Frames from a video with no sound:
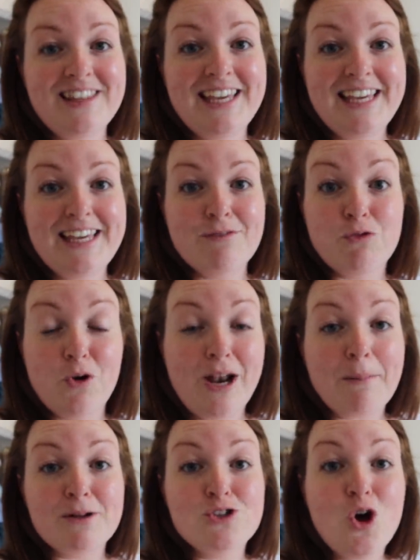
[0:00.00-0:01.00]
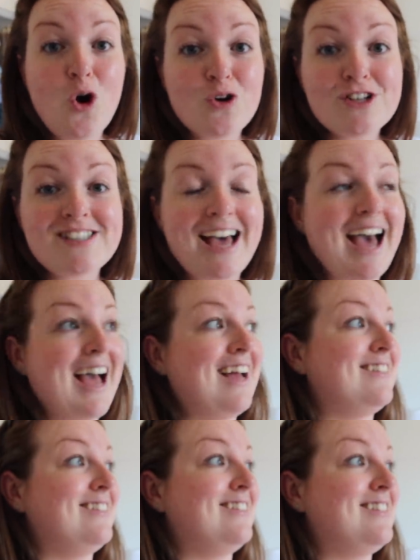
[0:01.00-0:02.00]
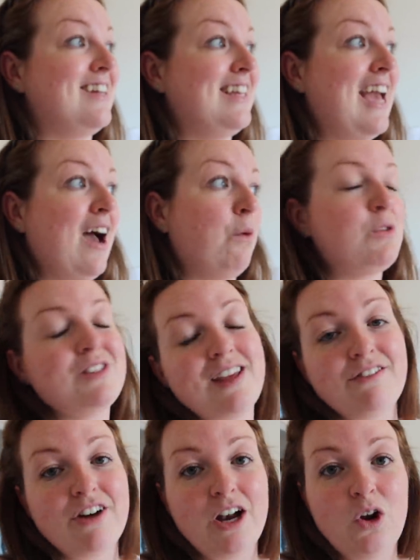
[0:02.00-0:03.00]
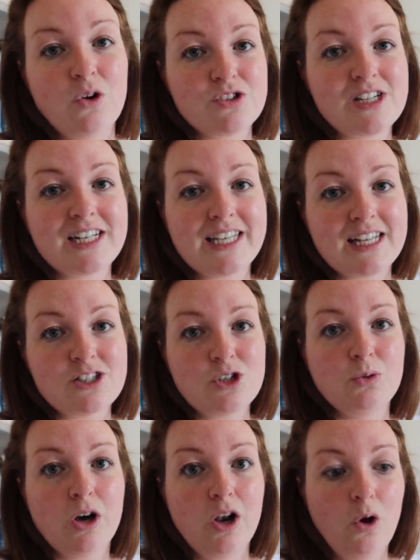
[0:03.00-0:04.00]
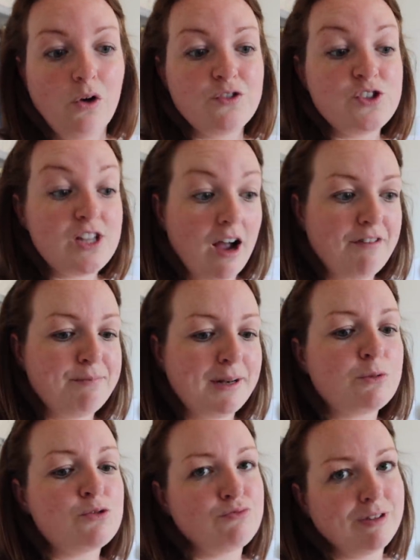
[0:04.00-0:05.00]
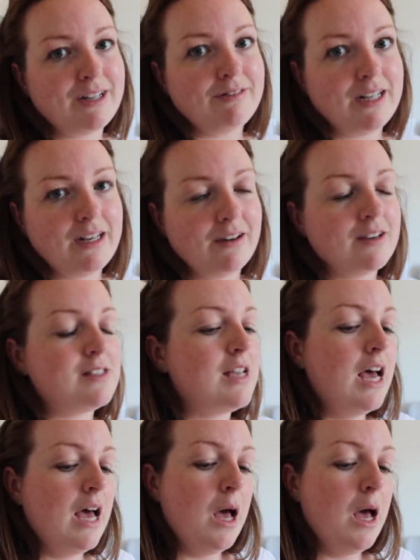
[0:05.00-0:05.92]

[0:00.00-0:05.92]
the Royal Albert docks and yeah I wasn't there very long so I didn't get to do a lot of stuff but it was really really nice